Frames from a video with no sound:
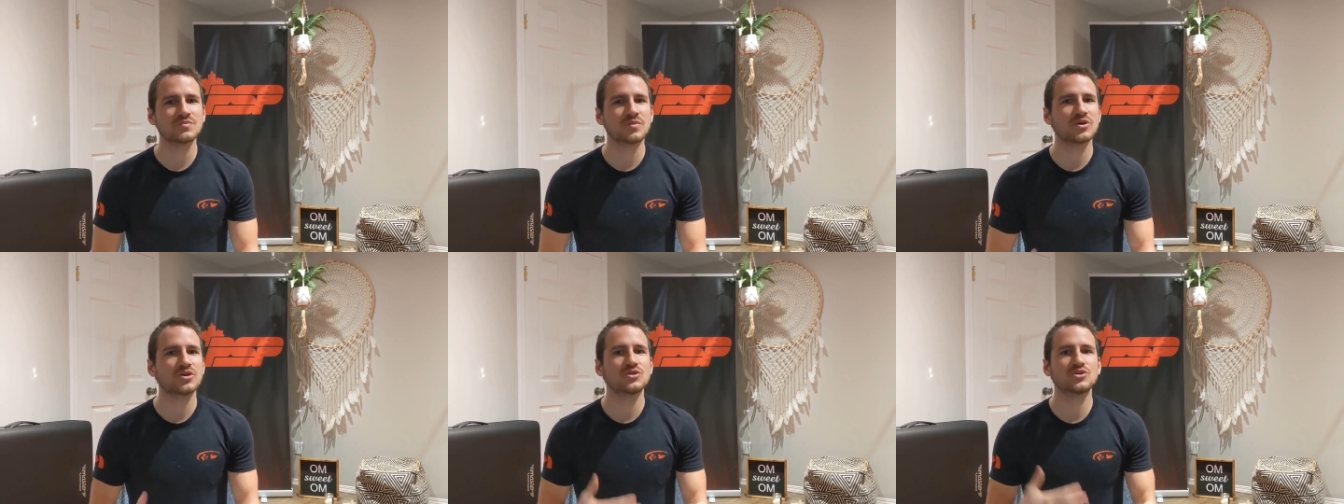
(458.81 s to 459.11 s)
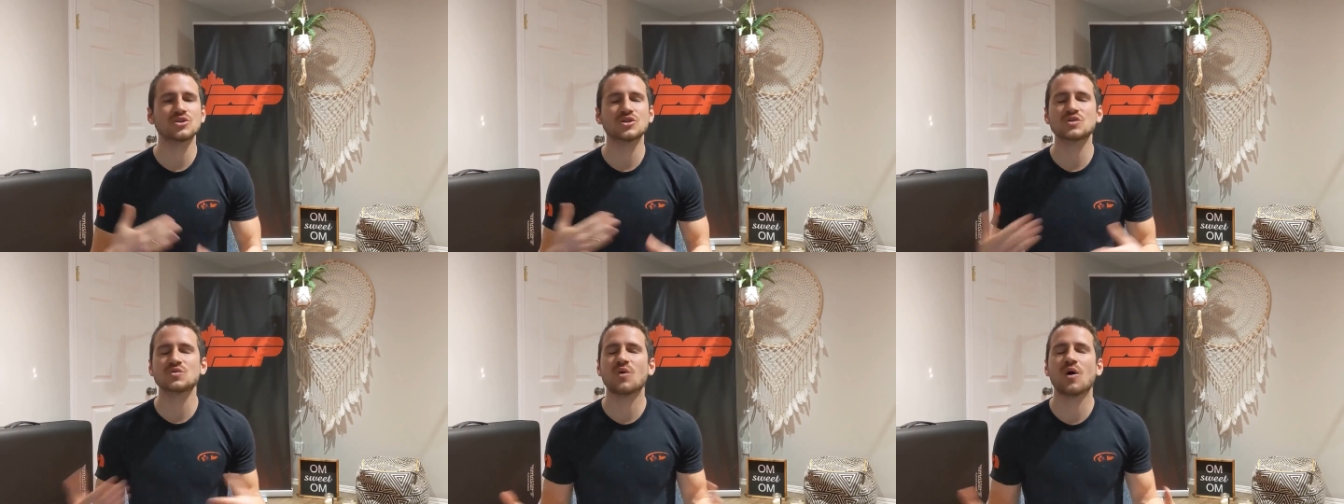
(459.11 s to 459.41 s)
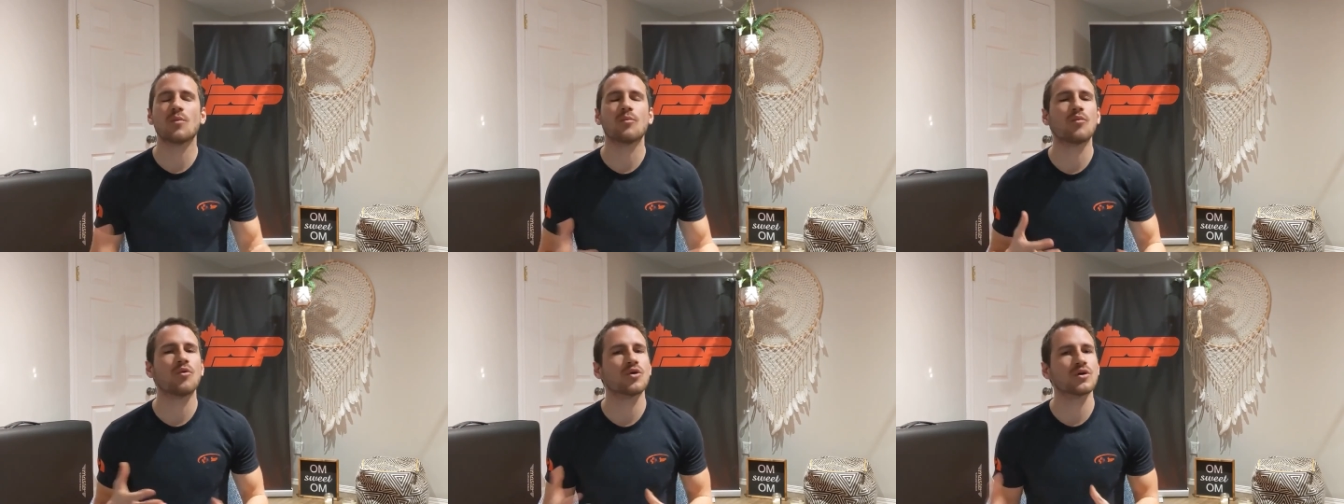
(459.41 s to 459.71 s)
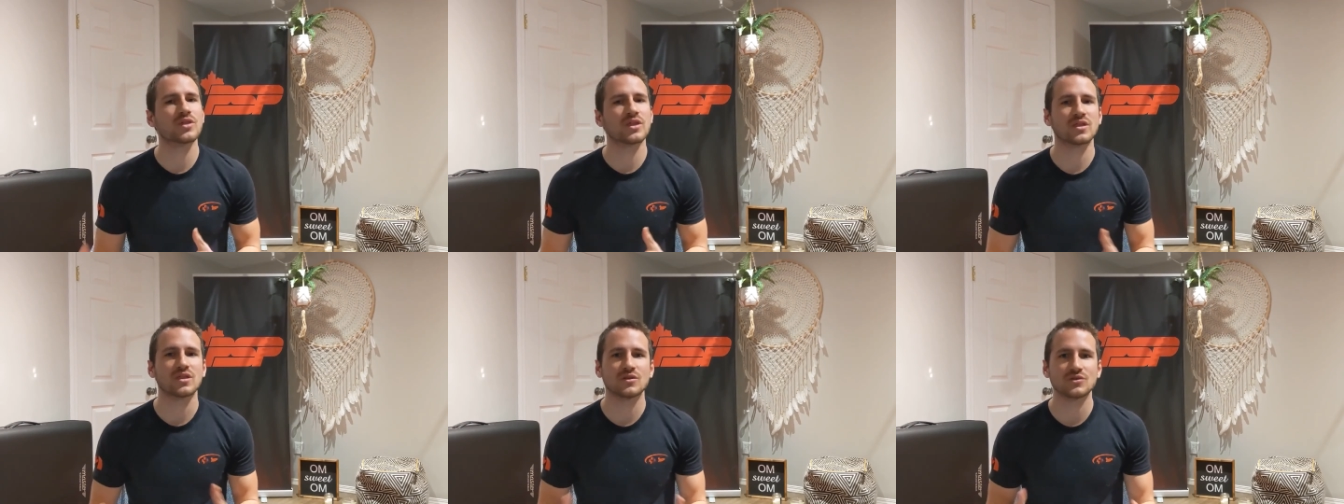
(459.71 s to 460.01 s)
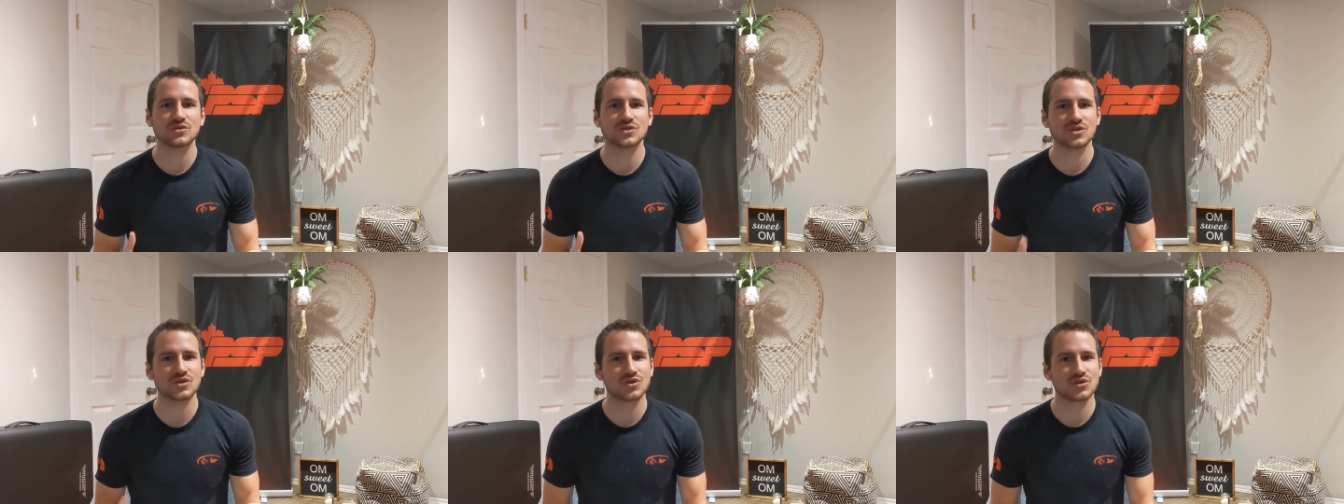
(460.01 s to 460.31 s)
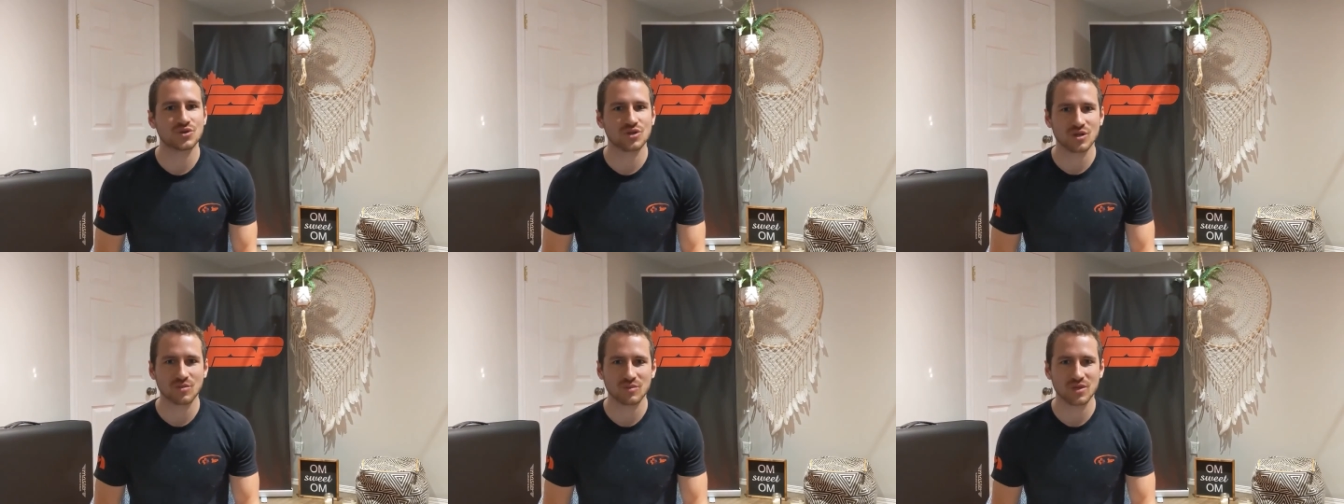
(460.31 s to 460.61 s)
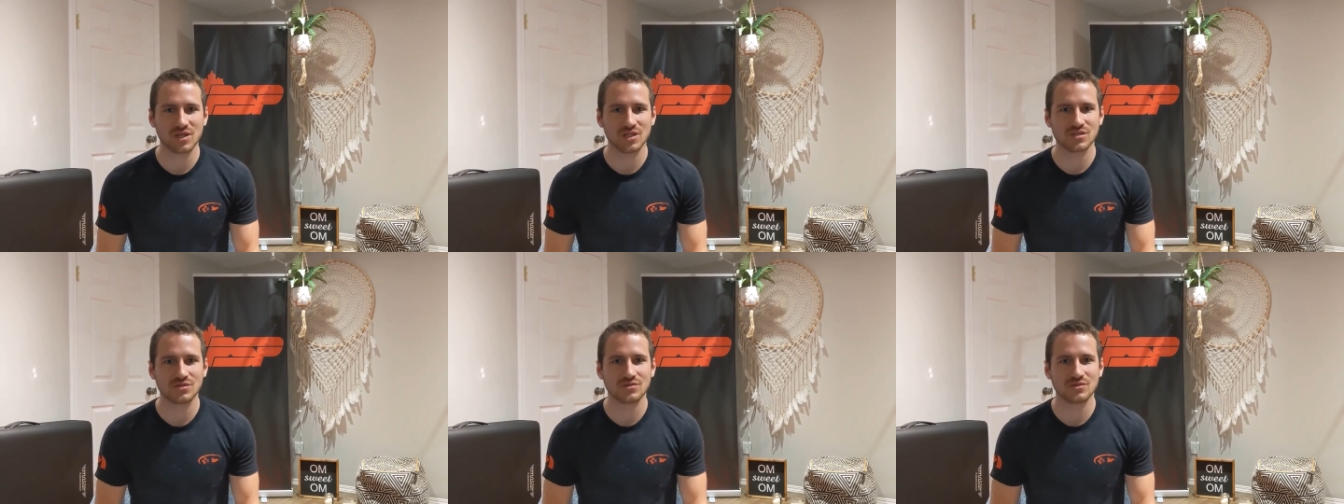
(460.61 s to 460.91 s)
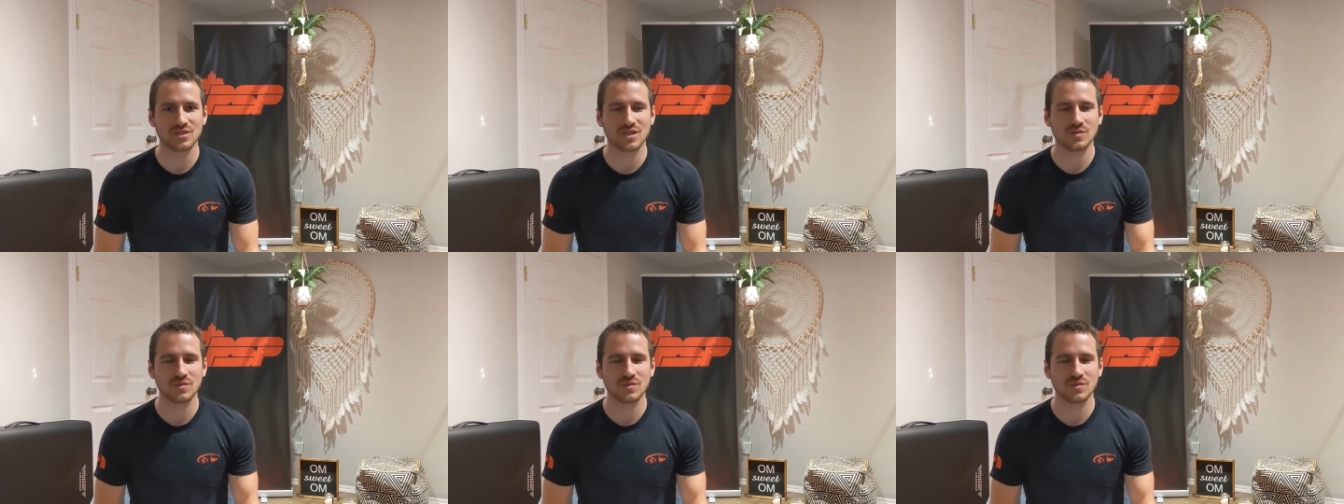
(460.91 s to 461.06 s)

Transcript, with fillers: but you just want more than those 30 minutes three